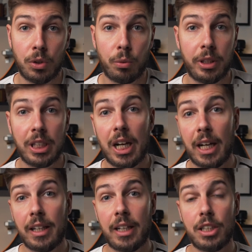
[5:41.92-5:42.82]
When your
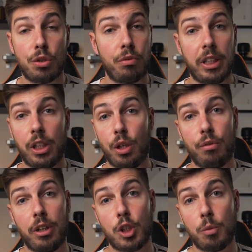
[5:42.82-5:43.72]
highlights are really
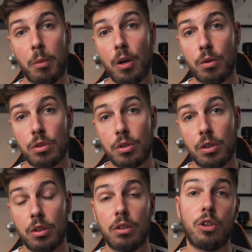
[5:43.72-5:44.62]
overexposed
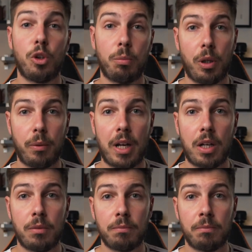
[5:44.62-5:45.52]
or blown out,